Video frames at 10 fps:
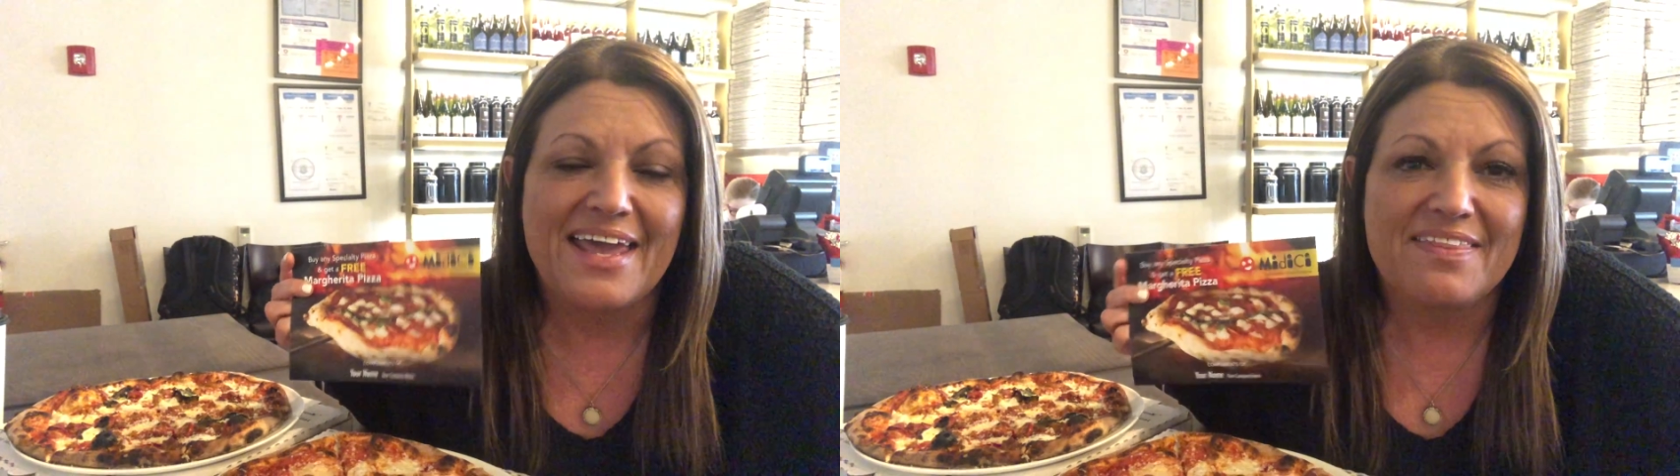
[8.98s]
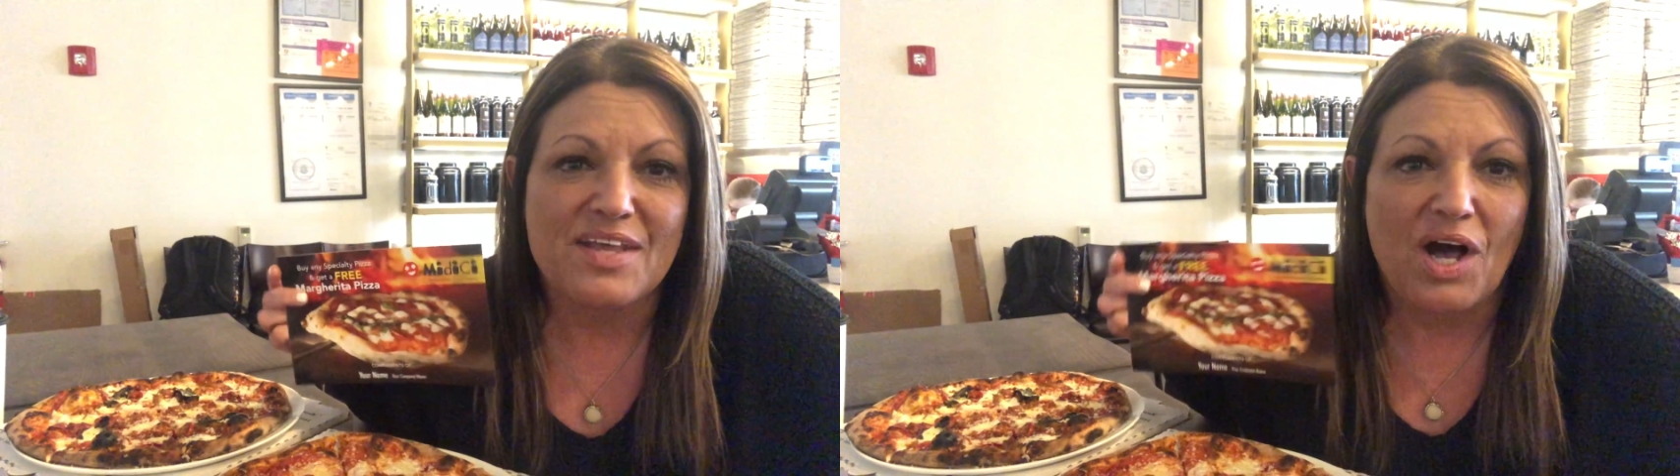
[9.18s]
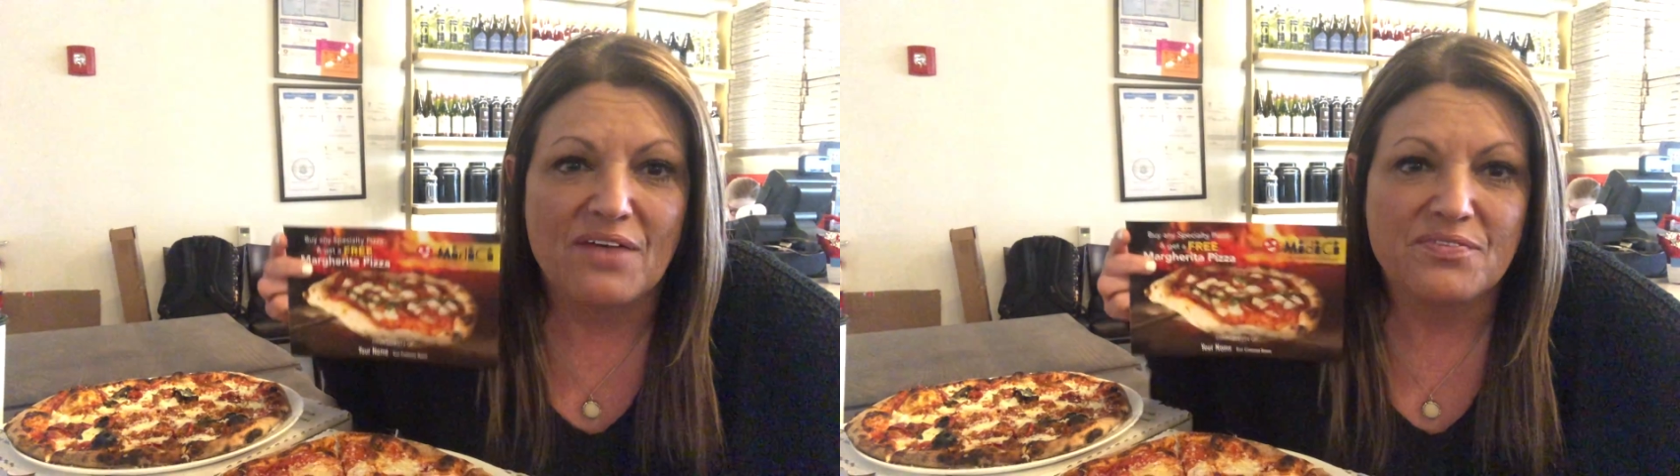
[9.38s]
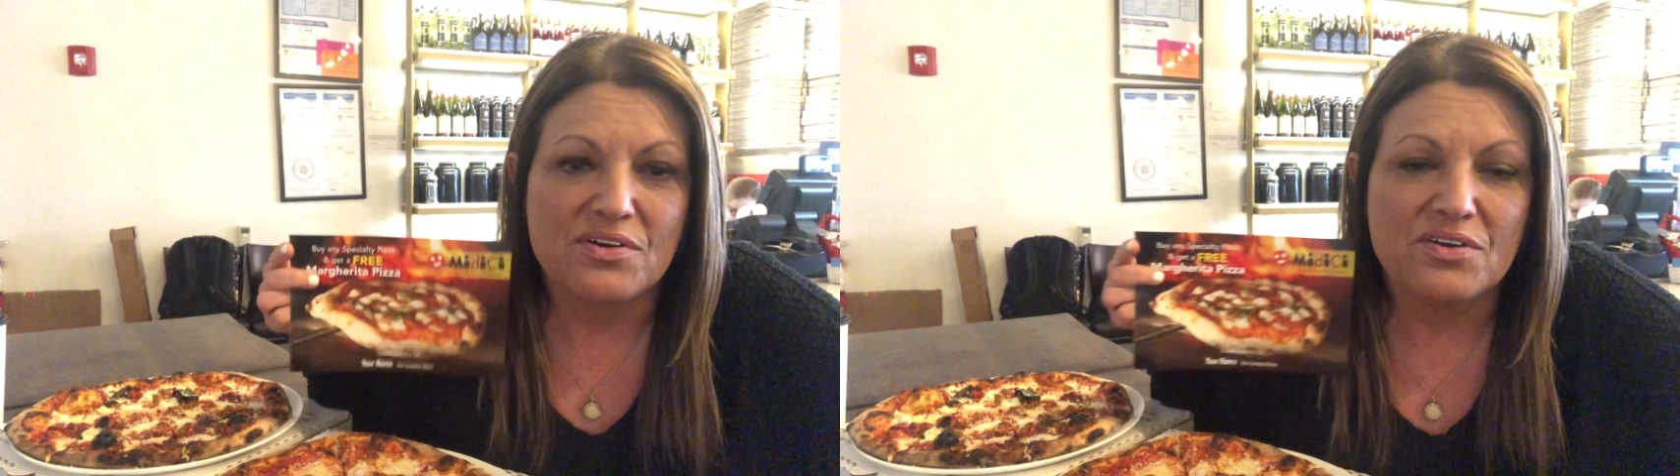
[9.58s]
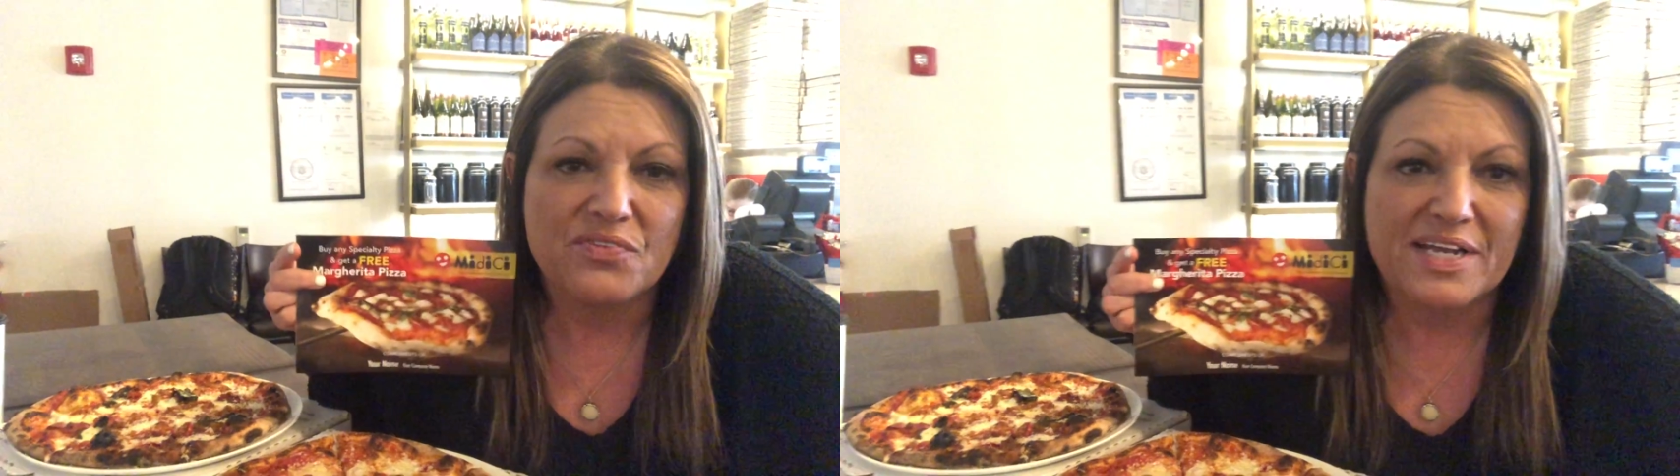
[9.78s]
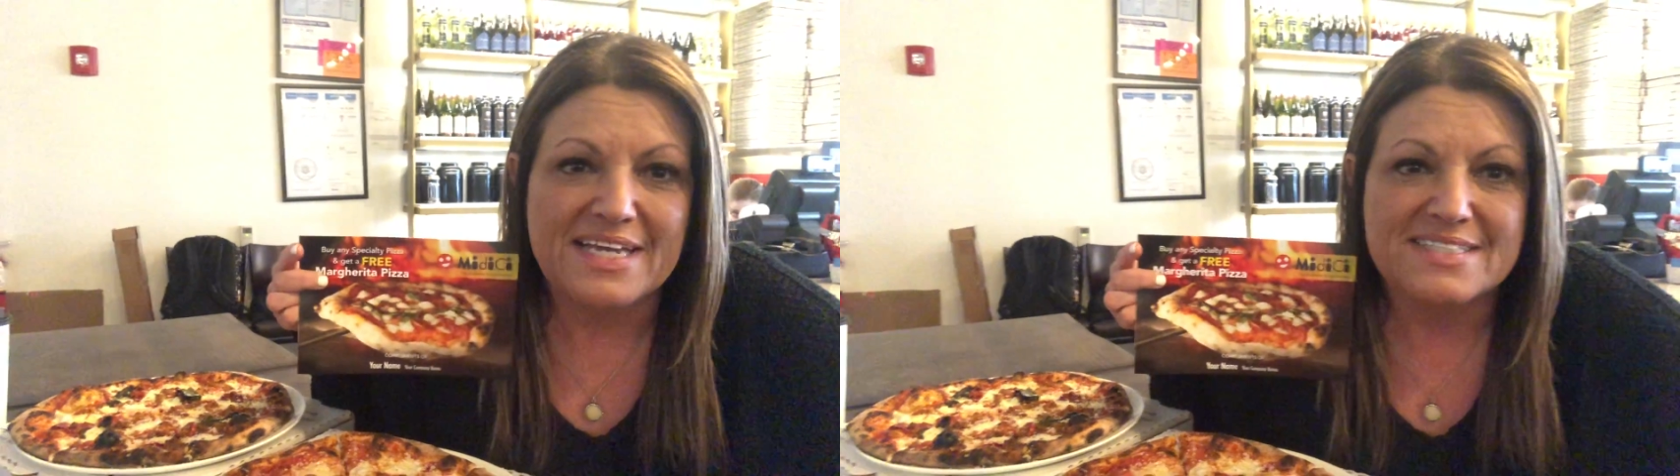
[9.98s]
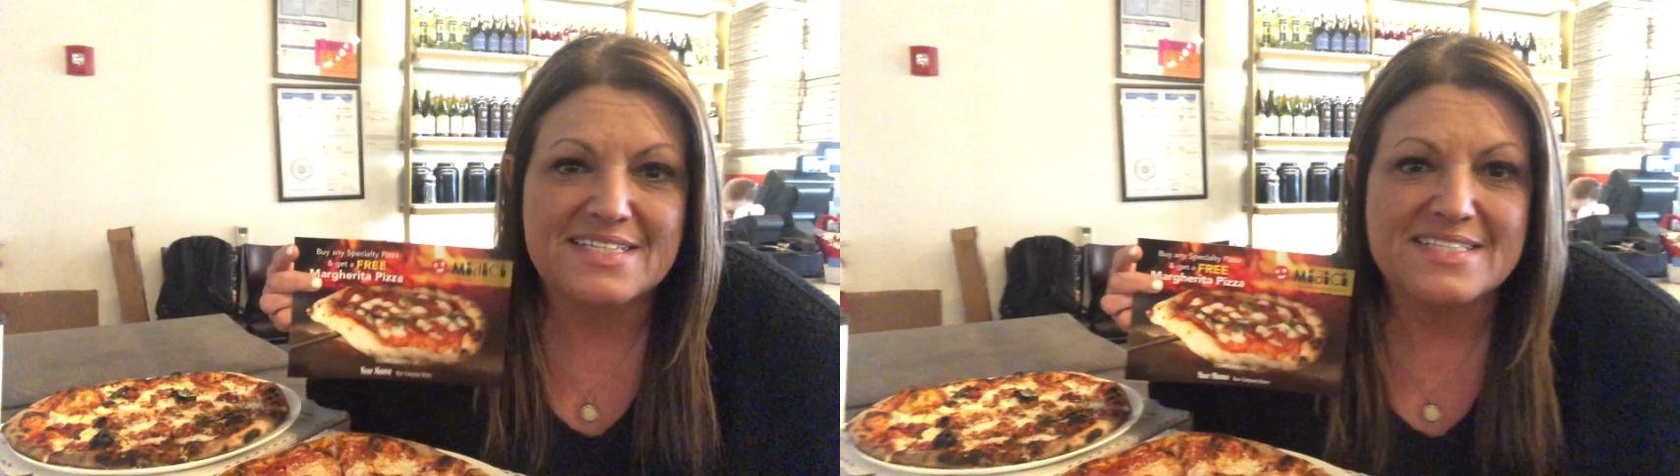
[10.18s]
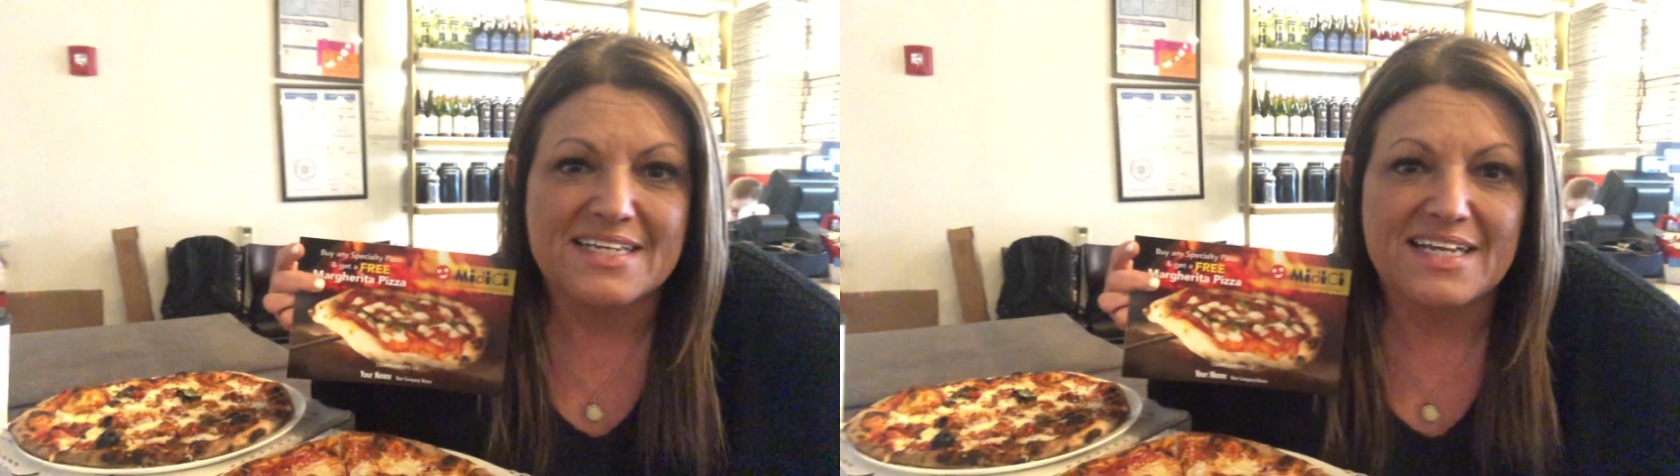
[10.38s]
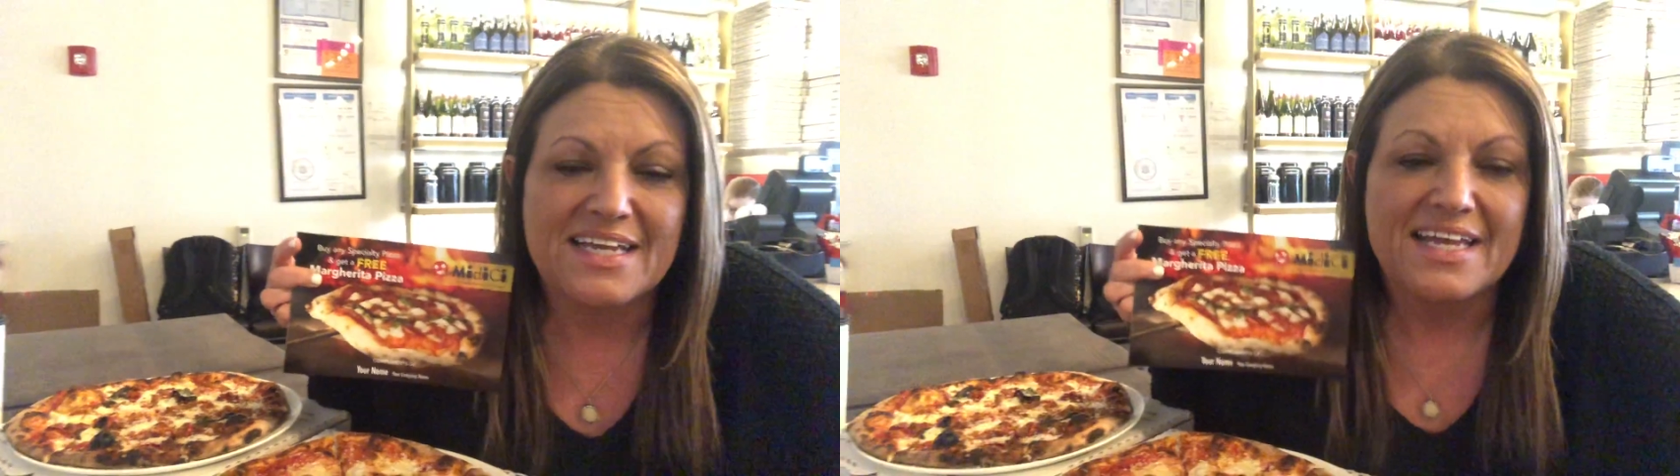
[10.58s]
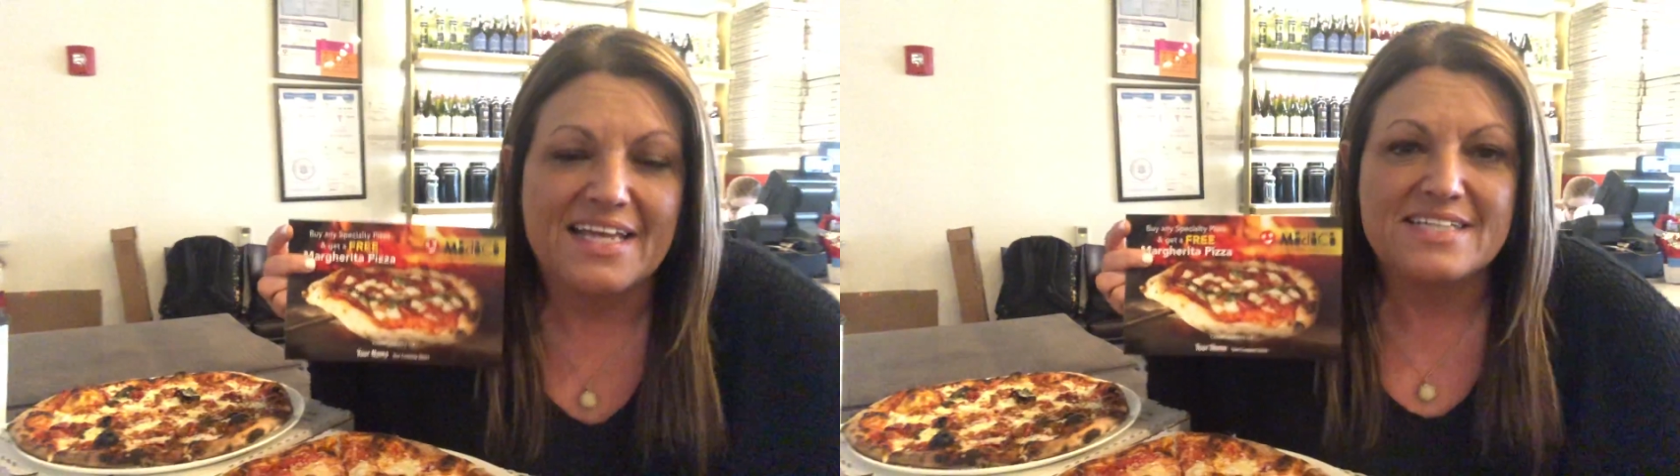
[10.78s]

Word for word: and the offer for Kansas City